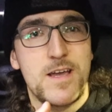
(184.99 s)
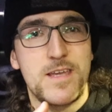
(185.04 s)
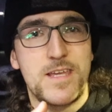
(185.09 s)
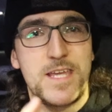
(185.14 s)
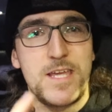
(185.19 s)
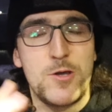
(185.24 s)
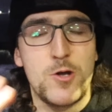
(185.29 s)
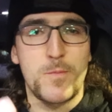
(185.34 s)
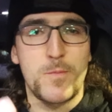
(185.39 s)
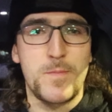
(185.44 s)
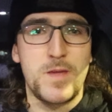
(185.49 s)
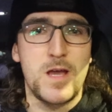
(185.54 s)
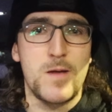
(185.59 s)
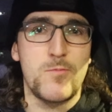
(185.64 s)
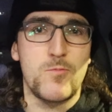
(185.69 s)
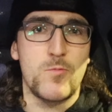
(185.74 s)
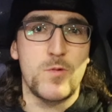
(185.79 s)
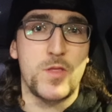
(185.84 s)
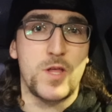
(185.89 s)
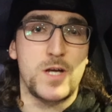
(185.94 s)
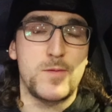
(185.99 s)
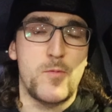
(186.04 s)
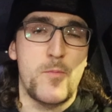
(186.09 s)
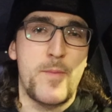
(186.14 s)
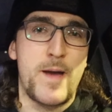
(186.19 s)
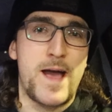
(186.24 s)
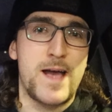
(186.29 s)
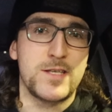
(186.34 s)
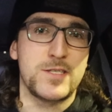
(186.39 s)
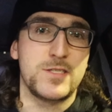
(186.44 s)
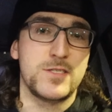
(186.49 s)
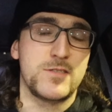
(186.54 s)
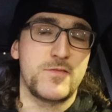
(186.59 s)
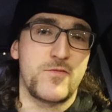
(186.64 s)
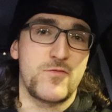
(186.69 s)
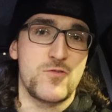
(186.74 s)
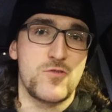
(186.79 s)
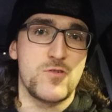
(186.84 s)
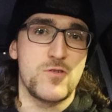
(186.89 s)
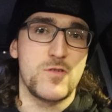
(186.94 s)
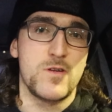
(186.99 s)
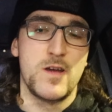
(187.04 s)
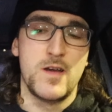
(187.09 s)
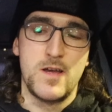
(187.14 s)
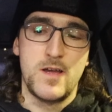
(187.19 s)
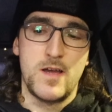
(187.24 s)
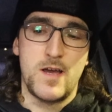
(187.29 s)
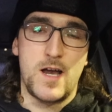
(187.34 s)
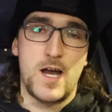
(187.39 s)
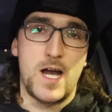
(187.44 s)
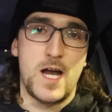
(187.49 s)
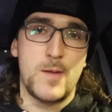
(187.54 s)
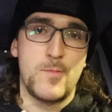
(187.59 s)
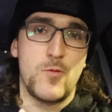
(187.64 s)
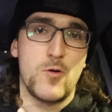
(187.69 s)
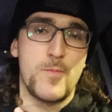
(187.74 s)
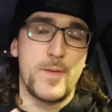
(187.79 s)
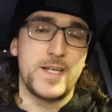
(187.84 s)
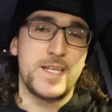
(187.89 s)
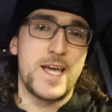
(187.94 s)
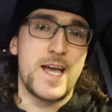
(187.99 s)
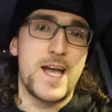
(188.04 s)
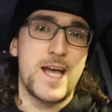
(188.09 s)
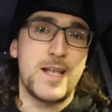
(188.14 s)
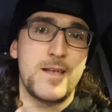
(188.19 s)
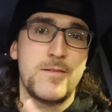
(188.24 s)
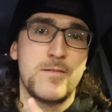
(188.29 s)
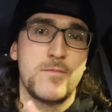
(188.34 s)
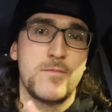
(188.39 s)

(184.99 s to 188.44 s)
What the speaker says: he me up with a couple passes for both my dad,